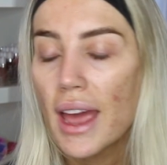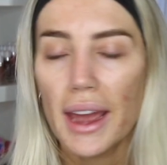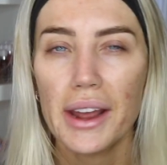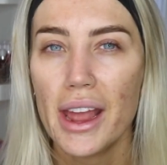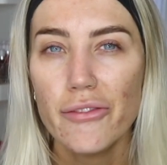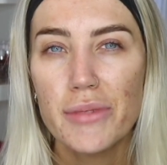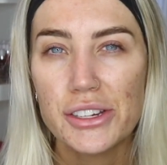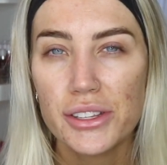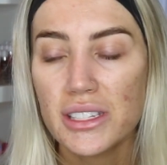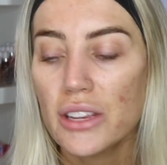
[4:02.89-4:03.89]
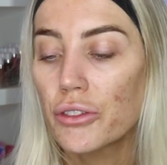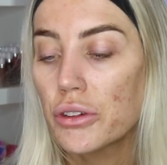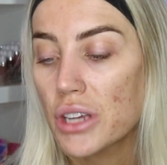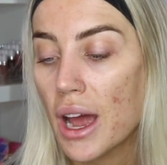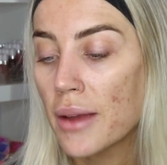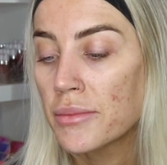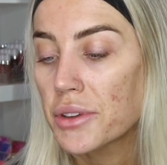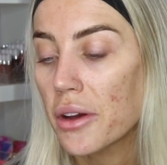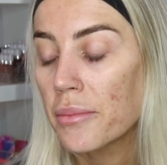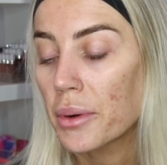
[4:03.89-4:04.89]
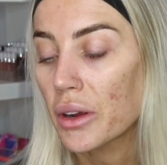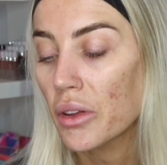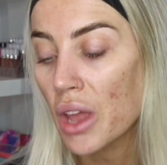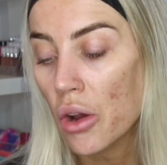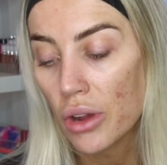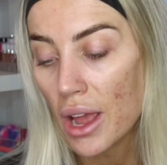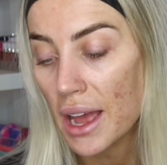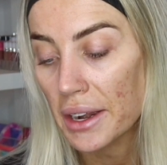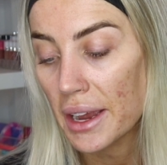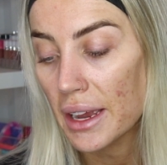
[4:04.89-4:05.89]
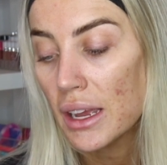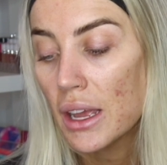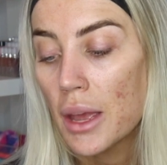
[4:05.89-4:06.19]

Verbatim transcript: and I have mentioned this a few times, so I'm putting on the Okana